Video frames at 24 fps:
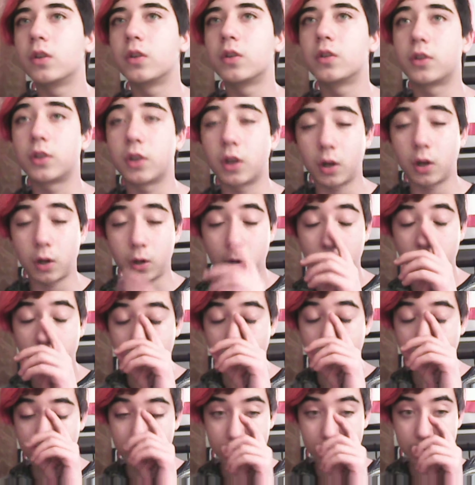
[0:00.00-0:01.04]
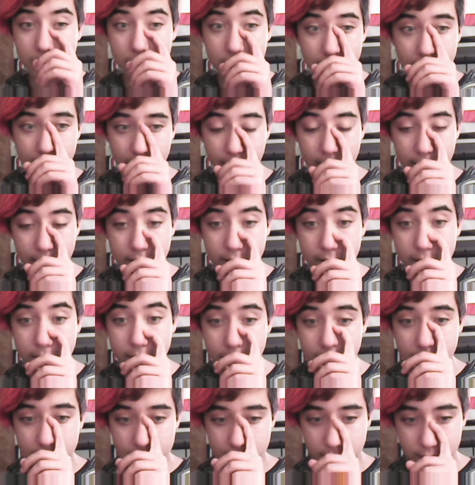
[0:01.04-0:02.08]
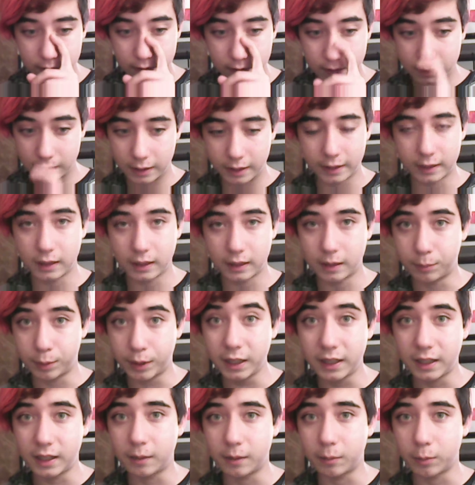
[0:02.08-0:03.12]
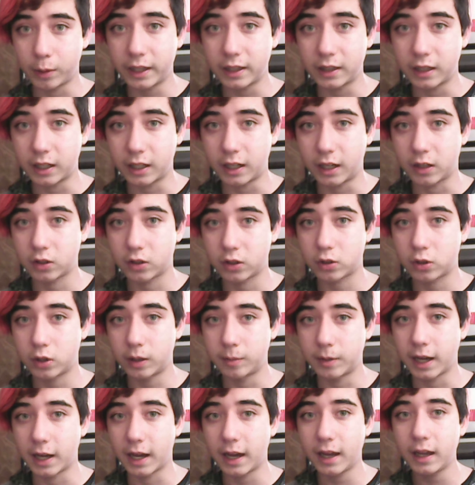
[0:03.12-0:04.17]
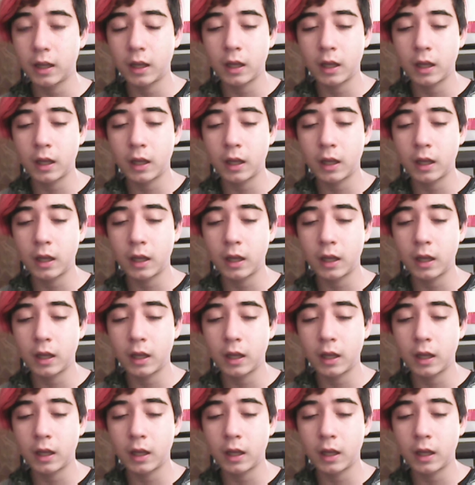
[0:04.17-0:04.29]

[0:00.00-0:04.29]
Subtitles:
So yeah, he just like completely and blatantly got screamed at.